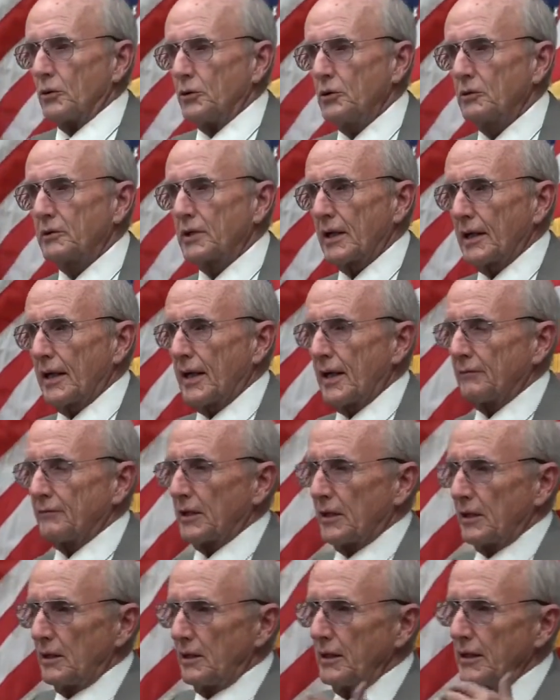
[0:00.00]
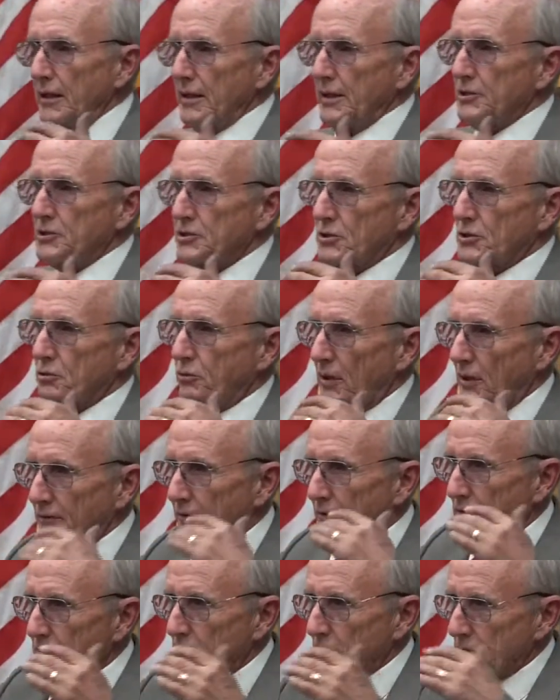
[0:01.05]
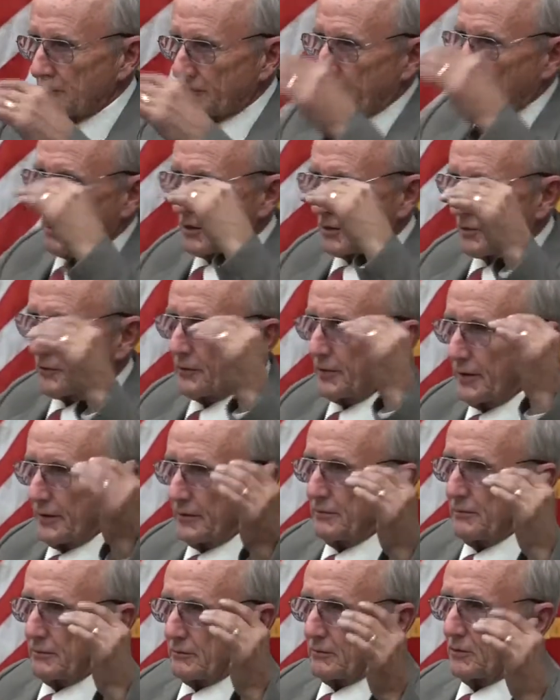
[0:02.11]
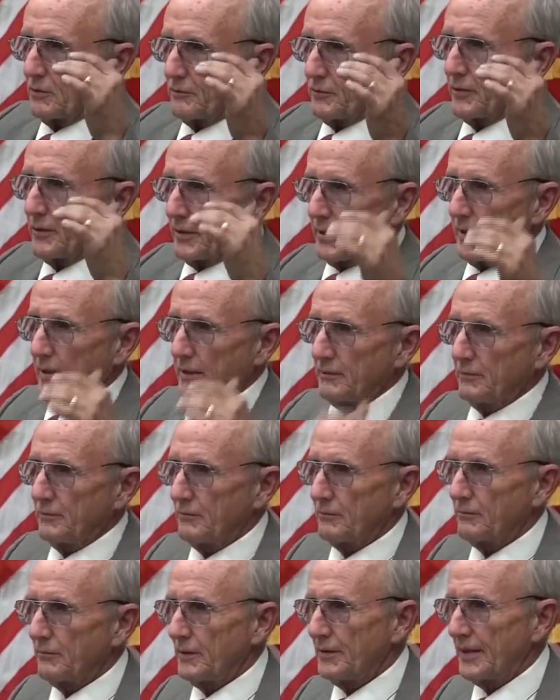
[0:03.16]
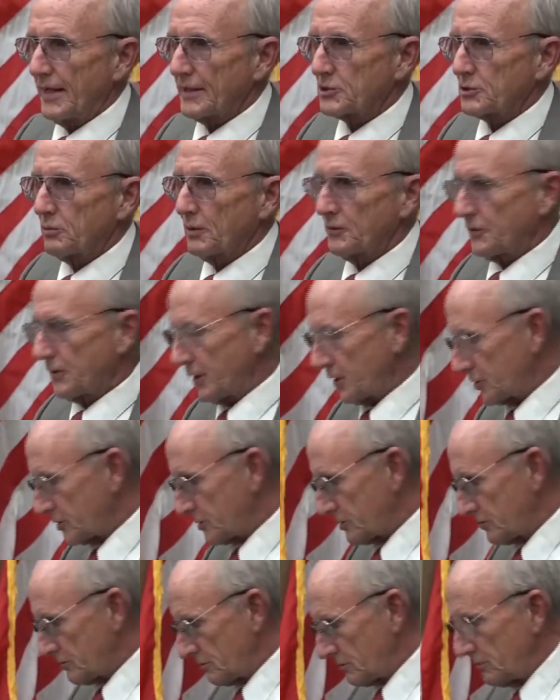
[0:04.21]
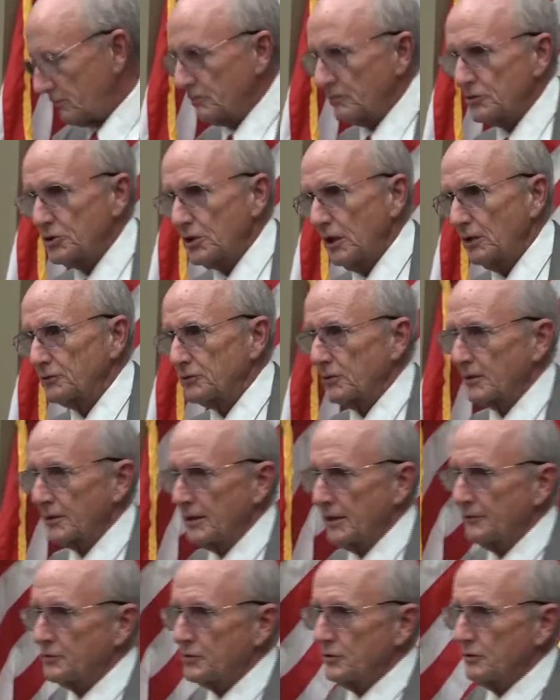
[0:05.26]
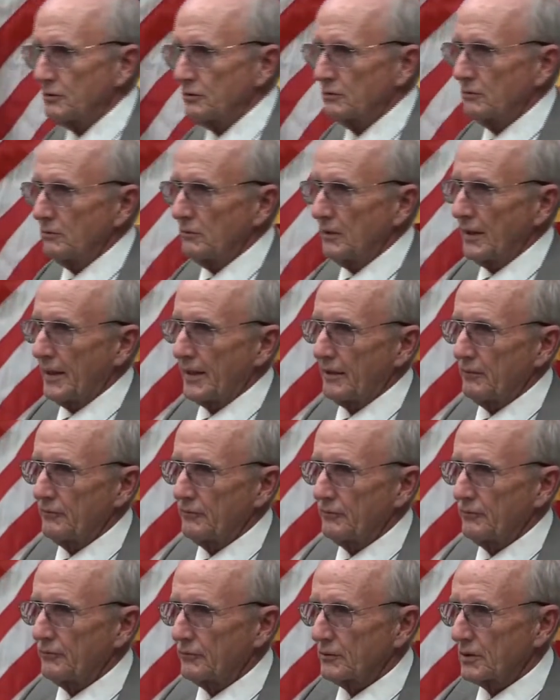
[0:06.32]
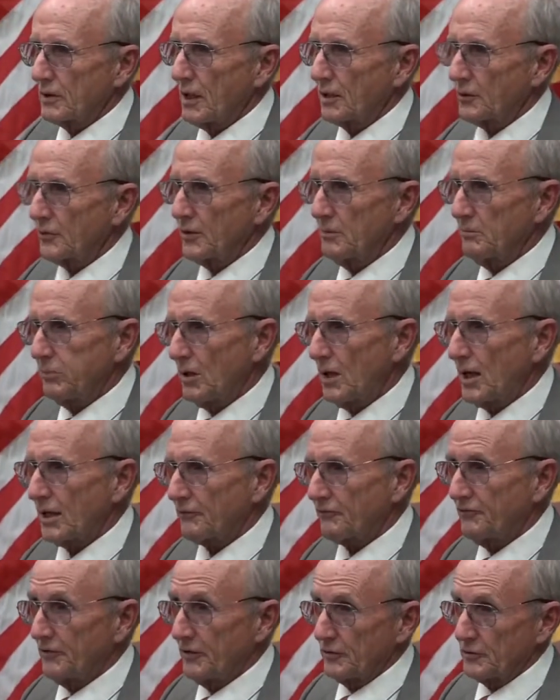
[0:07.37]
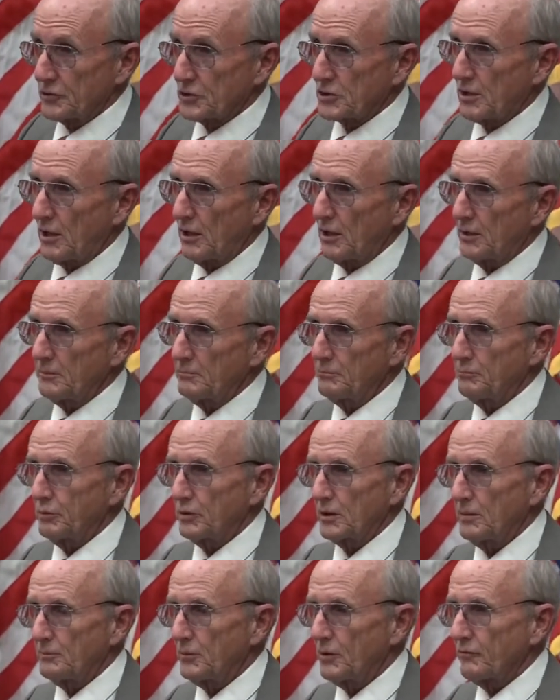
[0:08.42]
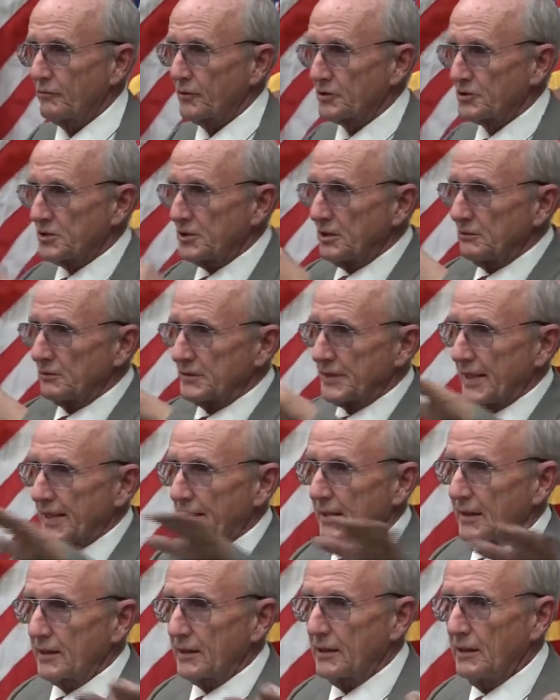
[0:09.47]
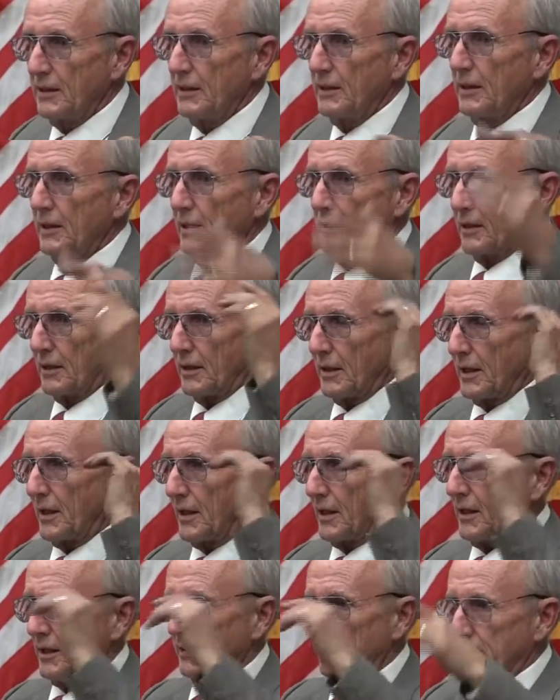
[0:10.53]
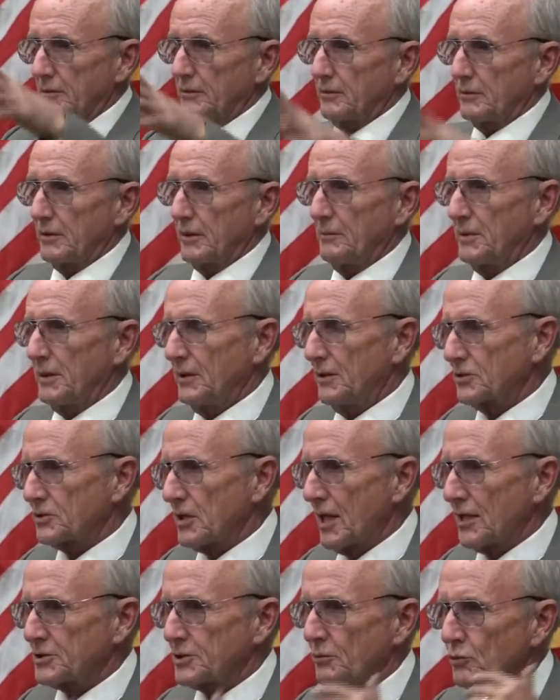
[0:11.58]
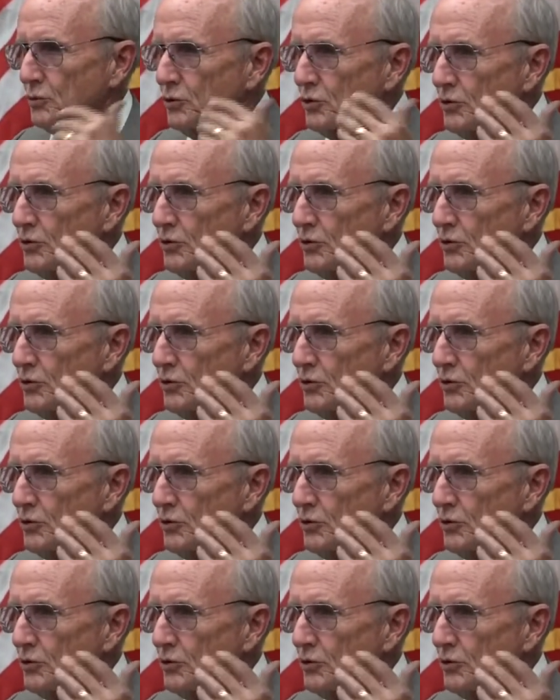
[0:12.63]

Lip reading: You've got to have at least 12 inches of concrete over your head. And that's what this shelter gives you, out of concrete block, filled solid, put up over steel decking. And I mean, there's lots of